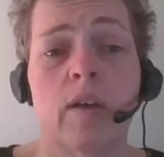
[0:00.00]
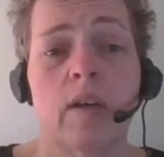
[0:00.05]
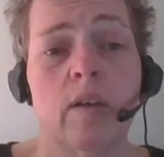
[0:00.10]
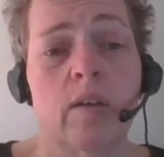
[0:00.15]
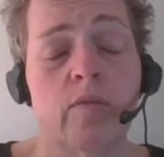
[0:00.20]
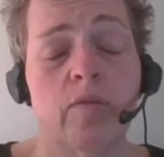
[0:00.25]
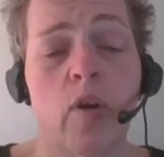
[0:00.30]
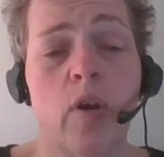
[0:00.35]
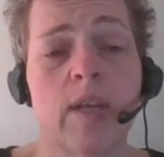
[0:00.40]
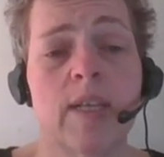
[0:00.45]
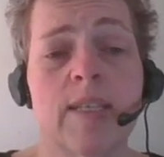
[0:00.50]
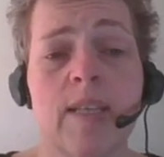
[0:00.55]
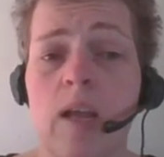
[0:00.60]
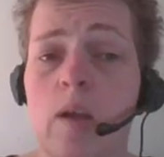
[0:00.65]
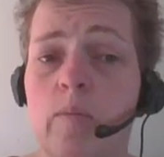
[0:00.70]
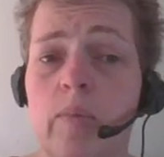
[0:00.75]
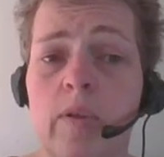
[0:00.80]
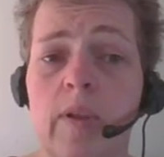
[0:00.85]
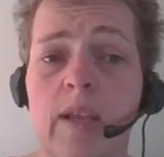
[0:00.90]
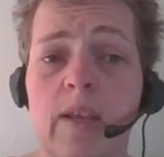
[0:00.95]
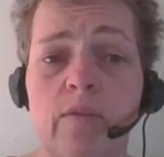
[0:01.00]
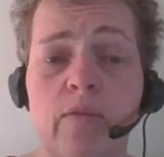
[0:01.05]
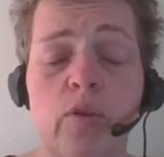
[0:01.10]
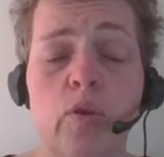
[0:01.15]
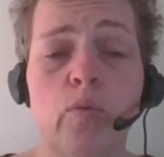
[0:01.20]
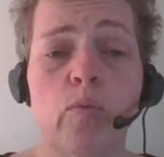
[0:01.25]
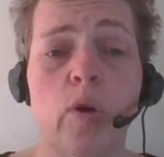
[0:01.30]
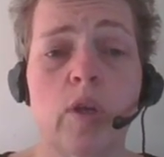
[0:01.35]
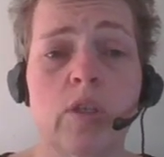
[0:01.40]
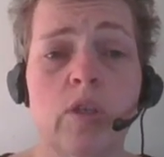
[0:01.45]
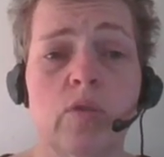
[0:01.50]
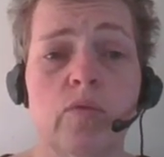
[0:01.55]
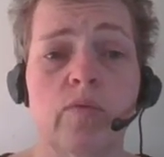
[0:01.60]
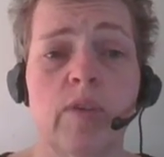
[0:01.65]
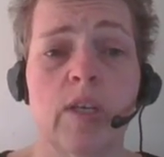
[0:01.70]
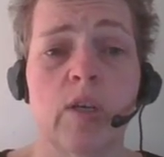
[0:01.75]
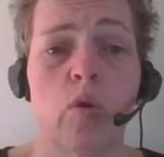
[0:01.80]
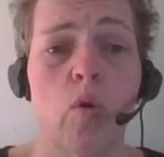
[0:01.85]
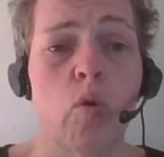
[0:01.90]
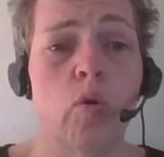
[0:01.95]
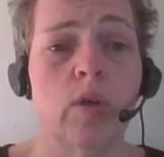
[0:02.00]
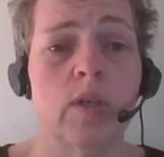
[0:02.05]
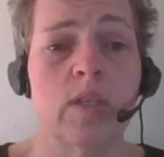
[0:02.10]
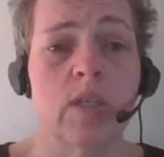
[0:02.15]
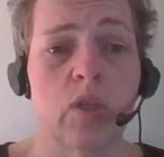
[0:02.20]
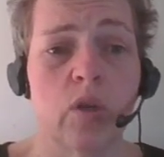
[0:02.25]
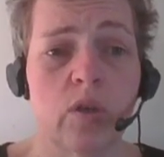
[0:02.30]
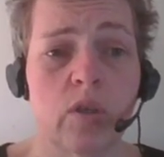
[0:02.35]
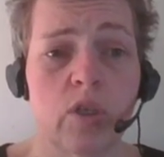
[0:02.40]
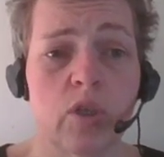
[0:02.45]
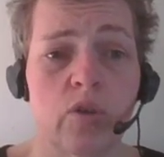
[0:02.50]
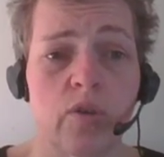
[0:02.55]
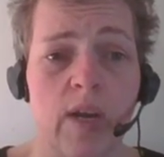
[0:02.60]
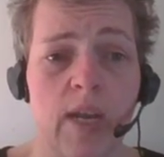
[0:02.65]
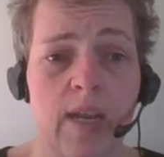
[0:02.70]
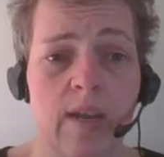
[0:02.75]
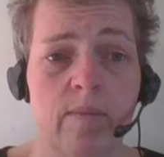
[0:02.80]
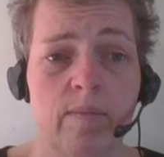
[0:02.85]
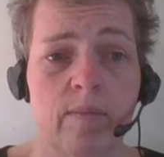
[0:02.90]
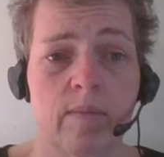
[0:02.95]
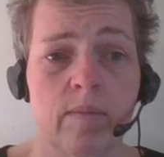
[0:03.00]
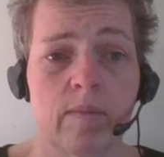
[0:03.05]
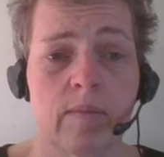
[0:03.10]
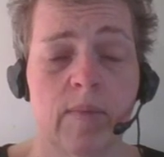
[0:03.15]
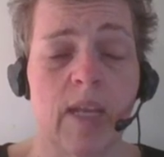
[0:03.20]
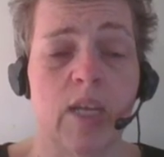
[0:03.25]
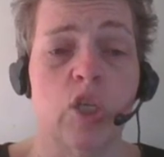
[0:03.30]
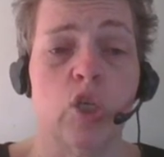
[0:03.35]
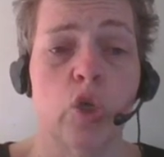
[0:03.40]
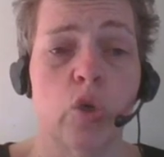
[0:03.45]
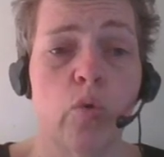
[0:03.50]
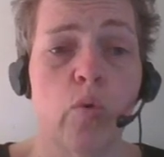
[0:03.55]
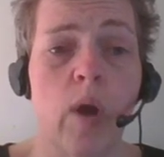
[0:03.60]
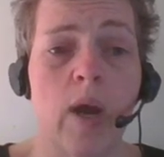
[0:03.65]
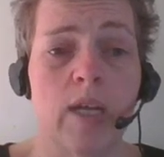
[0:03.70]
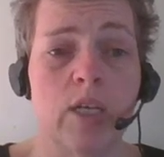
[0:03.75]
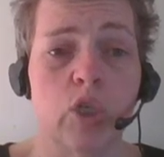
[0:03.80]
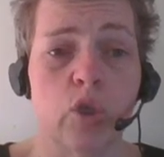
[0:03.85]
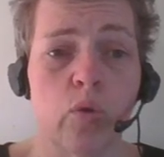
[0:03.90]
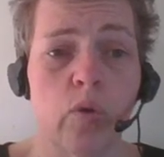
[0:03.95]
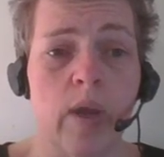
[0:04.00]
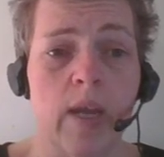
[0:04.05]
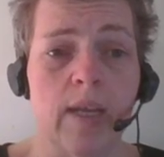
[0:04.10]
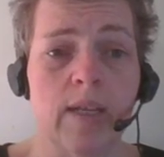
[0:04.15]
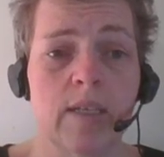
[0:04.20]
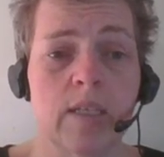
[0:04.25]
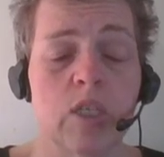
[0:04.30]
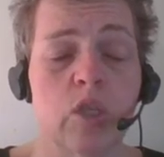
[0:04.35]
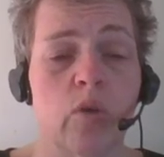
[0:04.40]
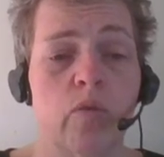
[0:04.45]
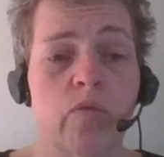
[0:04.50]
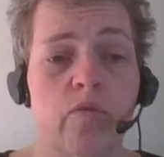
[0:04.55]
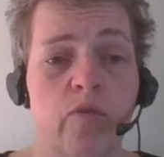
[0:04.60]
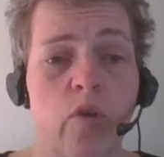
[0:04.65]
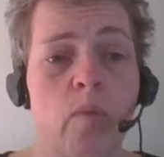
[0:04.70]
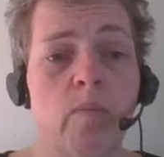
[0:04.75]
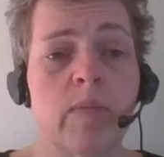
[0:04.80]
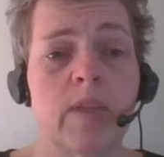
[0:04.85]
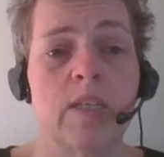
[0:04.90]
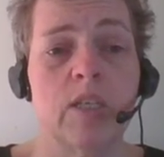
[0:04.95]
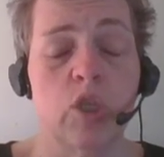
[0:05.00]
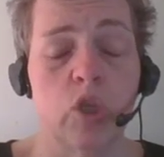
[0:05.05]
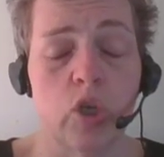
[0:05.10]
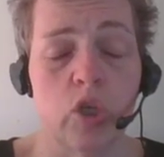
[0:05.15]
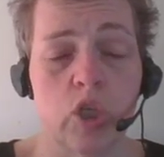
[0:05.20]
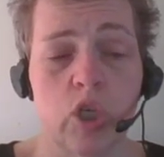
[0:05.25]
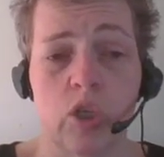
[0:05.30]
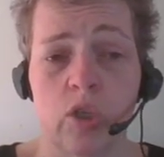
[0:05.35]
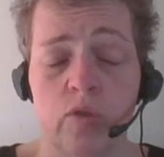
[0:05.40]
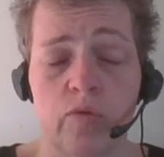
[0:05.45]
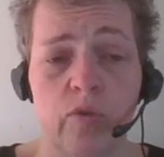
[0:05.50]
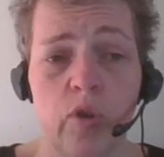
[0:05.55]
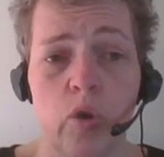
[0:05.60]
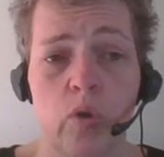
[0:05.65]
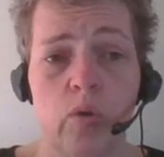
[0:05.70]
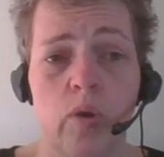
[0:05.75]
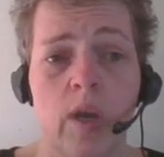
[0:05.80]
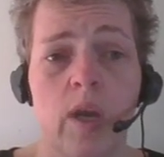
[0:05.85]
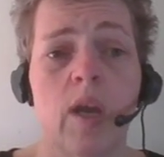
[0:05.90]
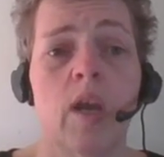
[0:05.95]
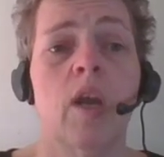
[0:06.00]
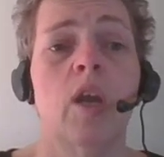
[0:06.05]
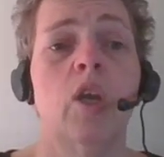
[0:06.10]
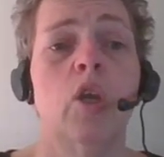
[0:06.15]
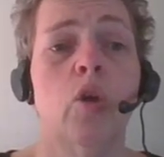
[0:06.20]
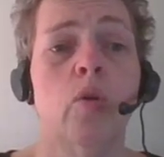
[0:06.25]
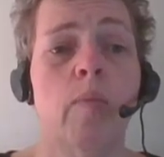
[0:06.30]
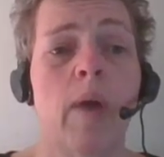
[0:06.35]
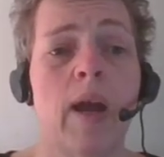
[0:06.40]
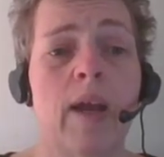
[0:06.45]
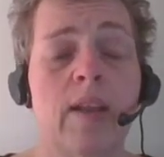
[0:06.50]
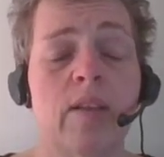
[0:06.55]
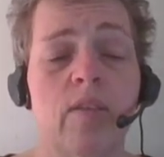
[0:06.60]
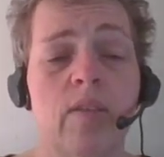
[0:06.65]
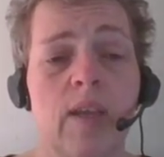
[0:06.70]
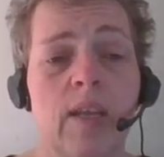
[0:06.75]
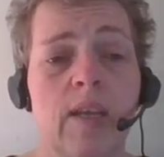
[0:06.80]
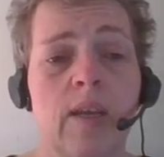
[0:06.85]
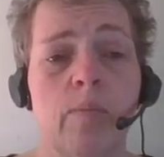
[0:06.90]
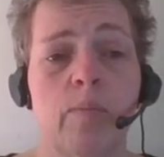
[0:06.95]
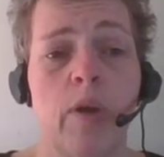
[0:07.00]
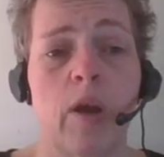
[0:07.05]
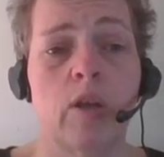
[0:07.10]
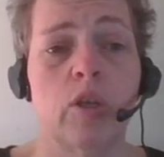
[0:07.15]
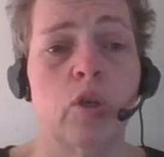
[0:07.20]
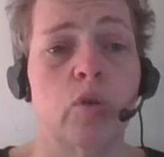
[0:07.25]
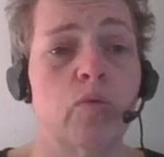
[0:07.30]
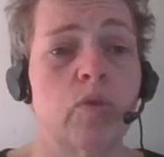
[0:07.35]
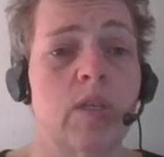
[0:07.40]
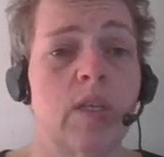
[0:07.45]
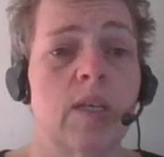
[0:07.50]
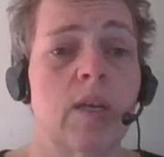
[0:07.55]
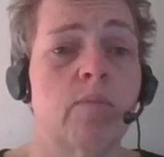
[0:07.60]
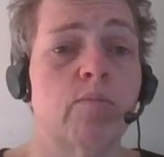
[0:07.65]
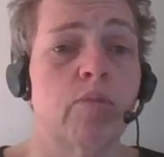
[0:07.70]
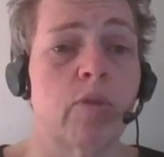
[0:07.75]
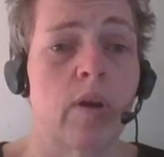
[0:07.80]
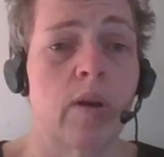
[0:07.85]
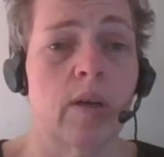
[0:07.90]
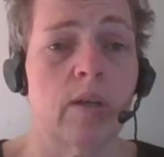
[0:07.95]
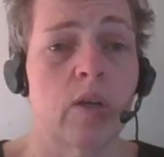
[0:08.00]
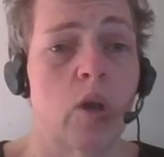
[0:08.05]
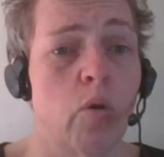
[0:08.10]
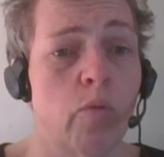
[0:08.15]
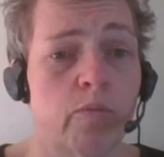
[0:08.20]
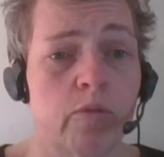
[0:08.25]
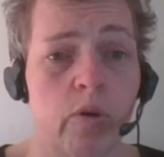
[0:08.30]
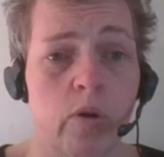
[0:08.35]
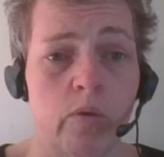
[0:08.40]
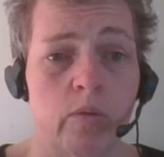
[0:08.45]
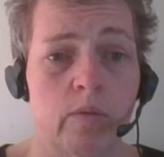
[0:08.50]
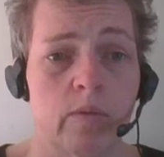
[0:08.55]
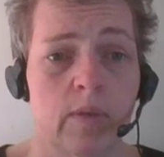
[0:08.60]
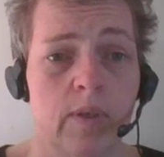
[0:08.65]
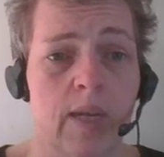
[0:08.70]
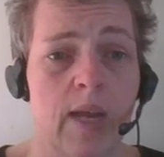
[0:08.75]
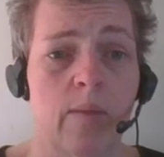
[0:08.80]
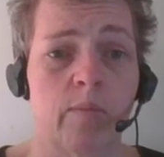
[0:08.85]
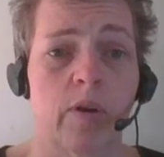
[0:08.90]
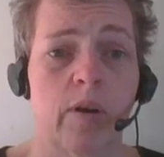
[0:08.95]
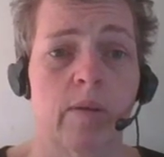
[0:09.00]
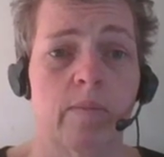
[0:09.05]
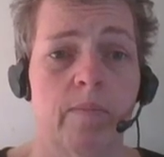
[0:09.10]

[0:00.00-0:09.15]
for example, if you want to record a surgery that you are doing, so from the surgeon's view, you might think about using a GoPro camera.